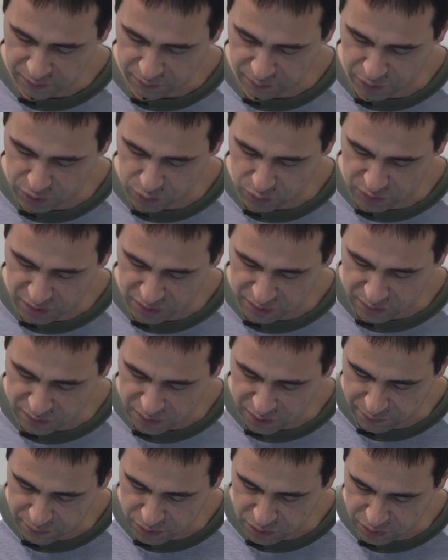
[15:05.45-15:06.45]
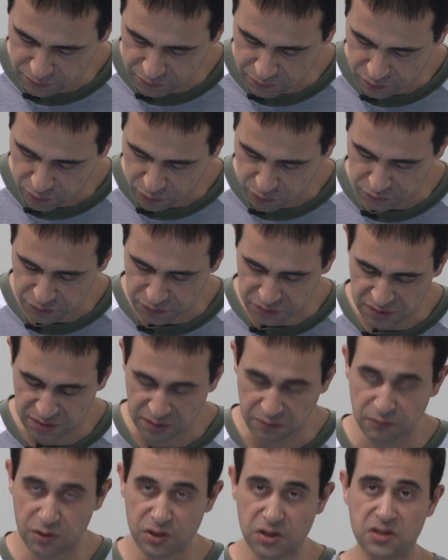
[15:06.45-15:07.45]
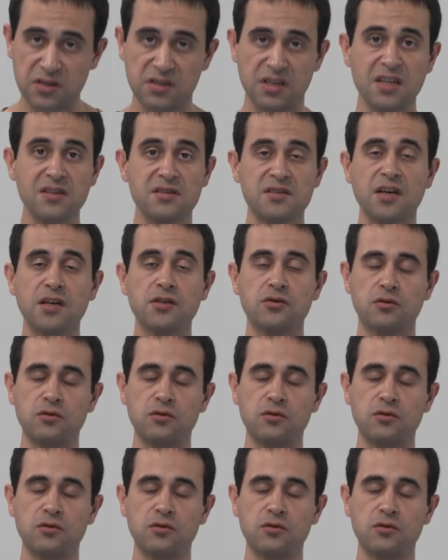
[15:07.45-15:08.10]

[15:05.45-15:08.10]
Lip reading: when you take the derivative of the thing which is inside.